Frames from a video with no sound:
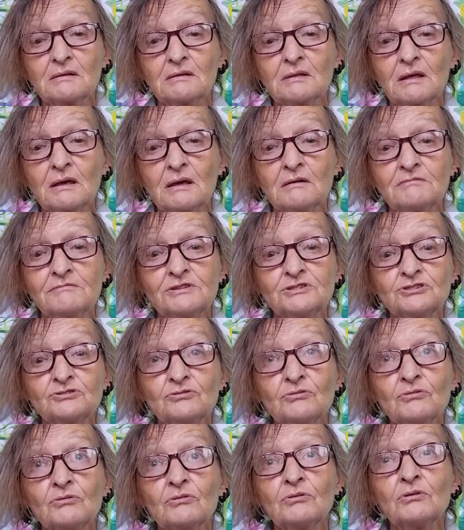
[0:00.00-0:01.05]
the
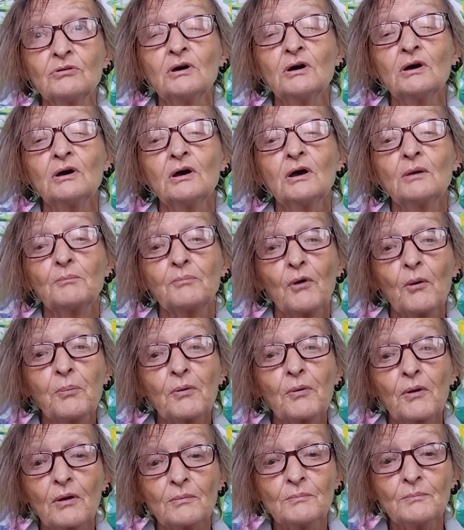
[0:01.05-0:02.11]
original
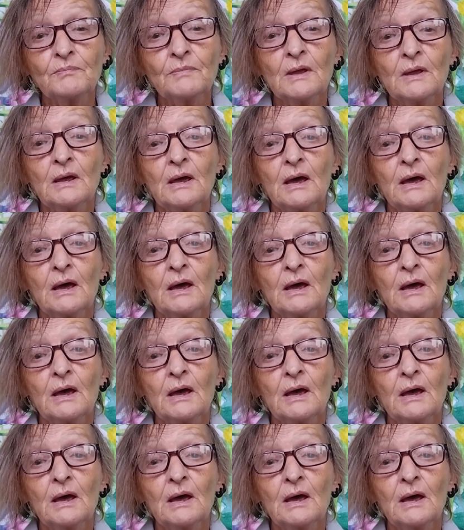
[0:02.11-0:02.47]
problem.